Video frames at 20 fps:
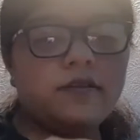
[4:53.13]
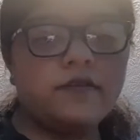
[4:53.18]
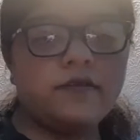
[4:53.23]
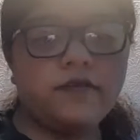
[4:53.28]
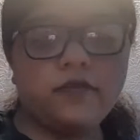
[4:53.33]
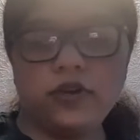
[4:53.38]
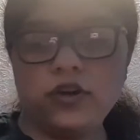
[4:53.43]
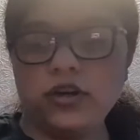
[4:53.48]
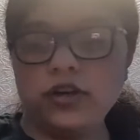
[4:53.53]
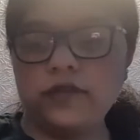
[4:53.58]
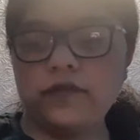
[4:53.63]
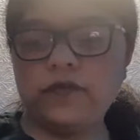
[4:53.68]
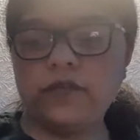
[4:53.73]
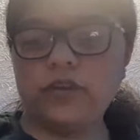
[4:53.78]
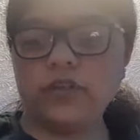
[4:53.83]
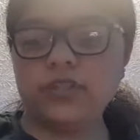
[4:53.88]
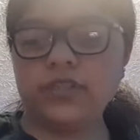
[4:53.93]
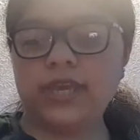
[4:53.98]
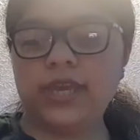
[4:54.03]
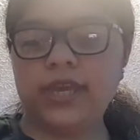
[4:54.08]
for her
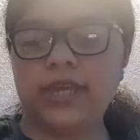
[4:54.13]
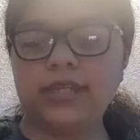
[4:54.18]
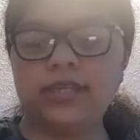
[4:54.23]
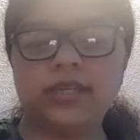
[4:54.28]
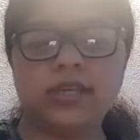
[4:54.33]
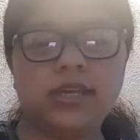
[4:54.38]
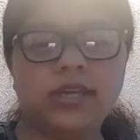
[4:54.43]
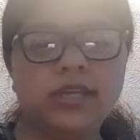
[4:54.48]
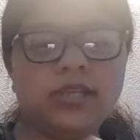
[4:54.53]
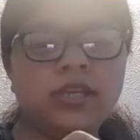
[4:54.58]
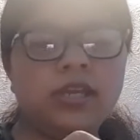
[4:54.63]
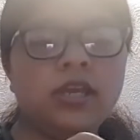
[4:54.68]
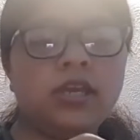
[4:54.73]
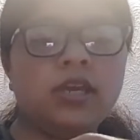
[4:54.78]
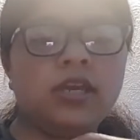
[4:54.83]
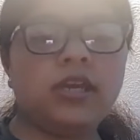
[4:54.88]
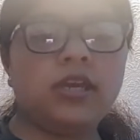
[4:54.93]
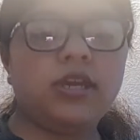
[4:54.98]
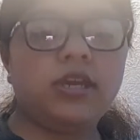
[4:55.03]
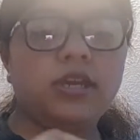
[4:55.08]
first aid kit.
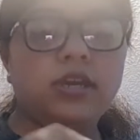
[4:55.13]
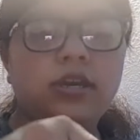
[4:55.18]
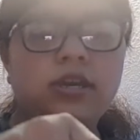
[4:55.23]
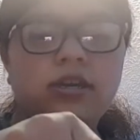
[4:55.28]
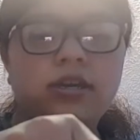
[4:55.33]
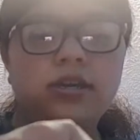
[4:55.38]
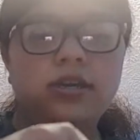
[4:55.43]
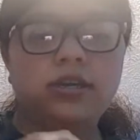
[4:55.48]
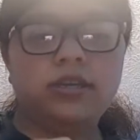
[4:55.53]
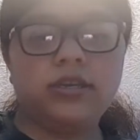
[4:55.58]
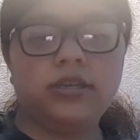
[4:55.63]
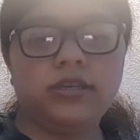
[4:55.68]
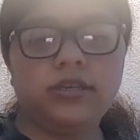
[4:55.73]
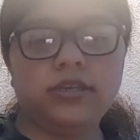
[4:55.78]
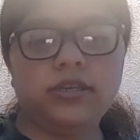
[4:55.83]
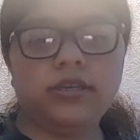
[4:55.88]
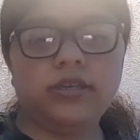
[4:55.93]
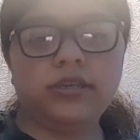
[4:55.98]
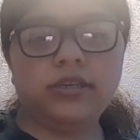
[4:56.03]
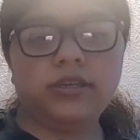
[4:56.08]
Uh,
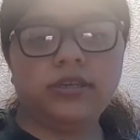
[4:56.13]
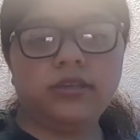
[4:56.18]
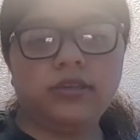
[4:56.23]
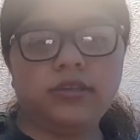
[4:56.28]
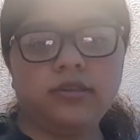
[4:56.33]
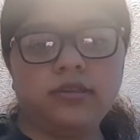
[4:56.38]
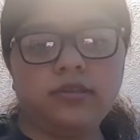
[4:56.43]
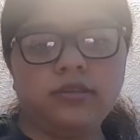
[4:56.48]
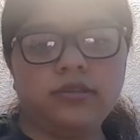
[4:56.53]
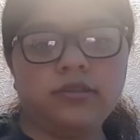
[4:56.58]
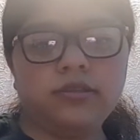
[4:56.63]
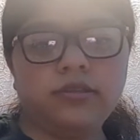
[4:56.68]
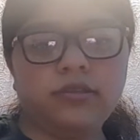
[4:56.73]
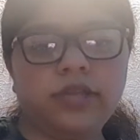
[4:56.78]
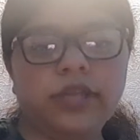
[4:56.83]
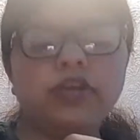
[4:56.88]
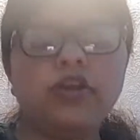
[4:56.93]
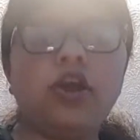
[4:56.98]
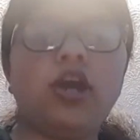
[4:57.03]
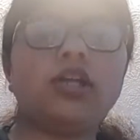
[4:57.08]

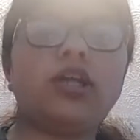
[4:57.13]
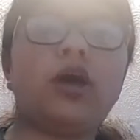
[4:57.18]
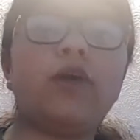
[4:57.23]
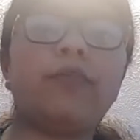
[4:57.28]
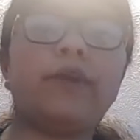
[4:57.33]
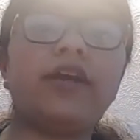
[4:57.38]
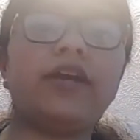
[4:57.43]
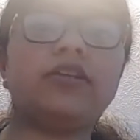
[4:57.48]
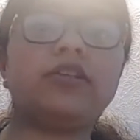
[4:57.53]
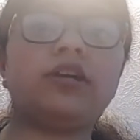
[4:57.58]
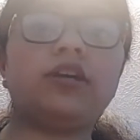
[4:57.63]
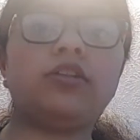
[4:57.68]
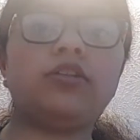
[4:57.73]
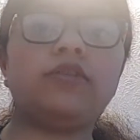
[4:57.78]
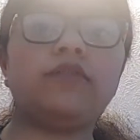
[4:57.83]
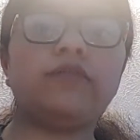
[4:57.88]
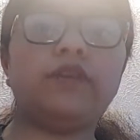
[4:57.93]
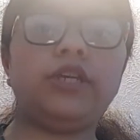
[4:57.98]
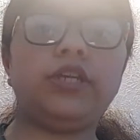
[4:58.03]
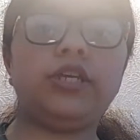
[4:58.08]
later on, I'll make another
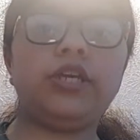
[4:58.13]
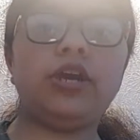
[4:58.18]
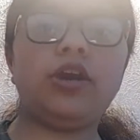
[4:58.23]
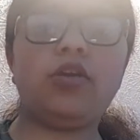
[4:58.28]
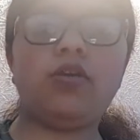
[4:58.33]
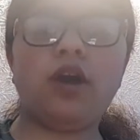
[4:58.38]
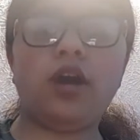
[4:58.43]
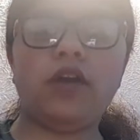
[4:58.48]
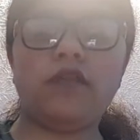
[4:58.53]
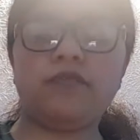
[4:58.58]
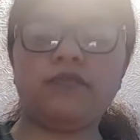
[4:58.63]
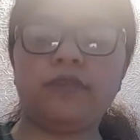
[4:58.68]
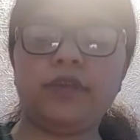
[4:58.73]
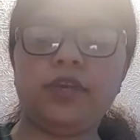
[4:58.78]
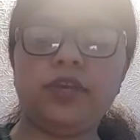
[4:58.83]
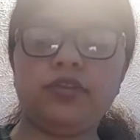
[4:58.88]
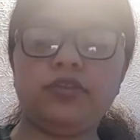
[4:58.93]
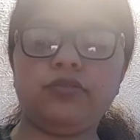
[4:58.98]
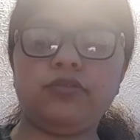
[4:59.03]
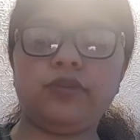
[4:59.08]
video of
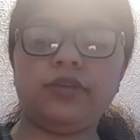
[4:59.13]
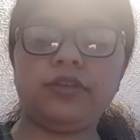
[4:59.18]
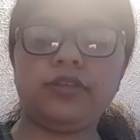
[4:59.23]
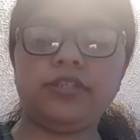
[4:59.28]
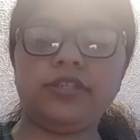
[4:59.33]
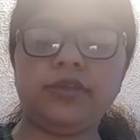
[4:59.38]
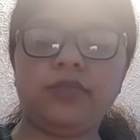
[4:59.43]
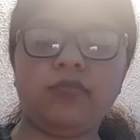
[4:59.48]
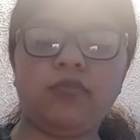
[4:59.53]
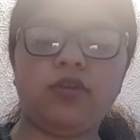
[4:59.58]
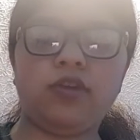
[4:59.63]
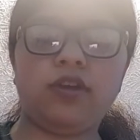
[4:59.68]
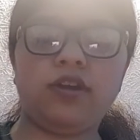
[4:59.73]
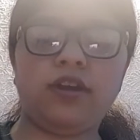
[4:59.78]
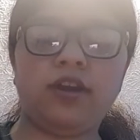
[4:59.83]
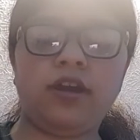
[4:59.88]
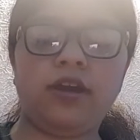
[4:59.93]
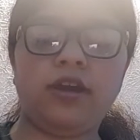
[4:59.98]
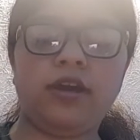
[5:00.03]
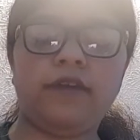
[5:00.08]
me doing some more
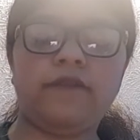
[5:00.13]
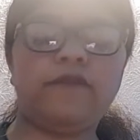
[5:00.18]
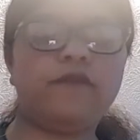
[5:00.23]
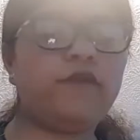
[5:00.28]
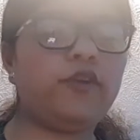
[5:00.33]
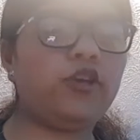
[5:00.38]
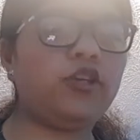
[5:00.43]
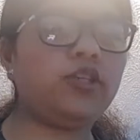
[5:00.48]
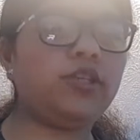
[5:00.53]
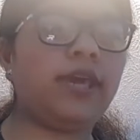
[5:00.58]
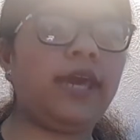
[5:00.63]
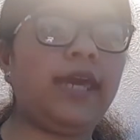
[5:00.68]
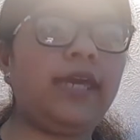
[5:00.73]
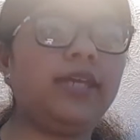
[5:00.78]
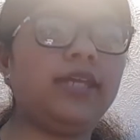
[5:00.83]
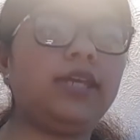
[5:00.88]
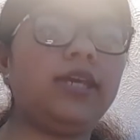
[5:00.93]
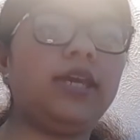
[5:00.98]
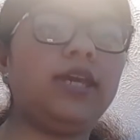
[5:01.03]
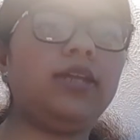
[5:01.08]
uh, first
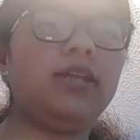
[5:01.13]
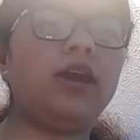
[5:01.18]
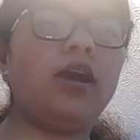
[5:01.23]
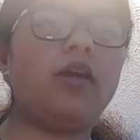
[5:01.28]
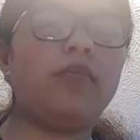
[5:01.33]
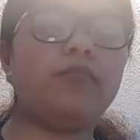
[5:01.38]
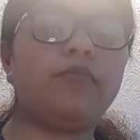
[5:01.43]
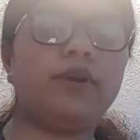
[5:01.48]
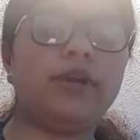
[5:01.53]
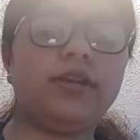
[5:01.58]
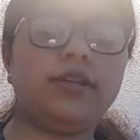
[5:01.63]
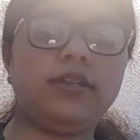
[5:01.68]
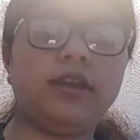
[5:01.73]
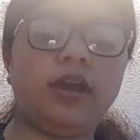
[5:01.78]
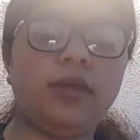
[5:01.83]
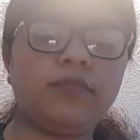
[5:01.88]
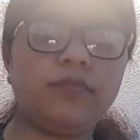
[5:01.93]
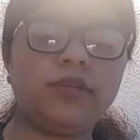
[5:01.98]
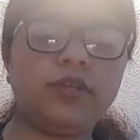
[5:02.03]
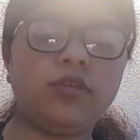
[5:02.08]
aid kit, but
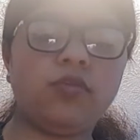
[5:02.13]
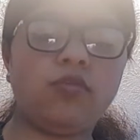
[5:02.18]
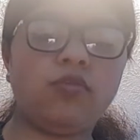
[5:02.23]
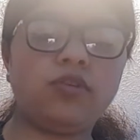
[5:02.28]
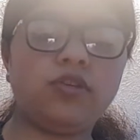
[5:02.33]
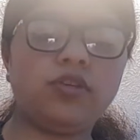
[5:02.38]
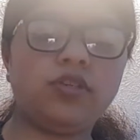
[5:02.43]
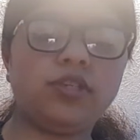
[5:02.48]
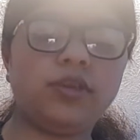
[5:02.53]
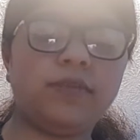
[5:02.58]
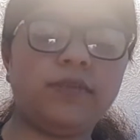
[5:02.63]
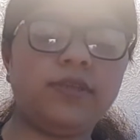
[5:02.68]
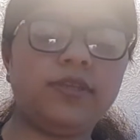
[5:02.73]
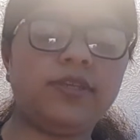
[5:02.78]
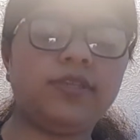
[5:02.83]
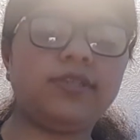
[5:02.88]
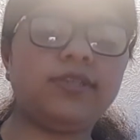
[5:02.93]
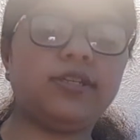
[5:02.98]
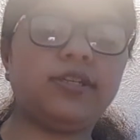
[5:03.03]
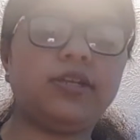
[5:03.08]
I'm going to order some of
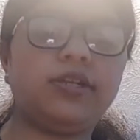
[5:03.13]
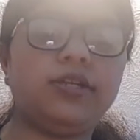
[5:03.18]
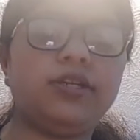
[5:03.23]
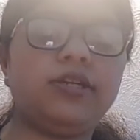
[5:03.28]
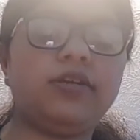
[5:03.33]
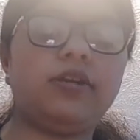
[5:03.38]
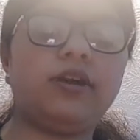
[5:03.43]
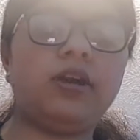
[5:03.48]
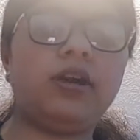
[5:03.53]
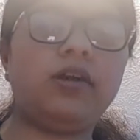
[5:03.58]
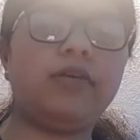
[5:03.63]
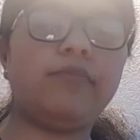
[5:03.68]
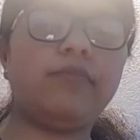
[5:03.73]
these clear uh,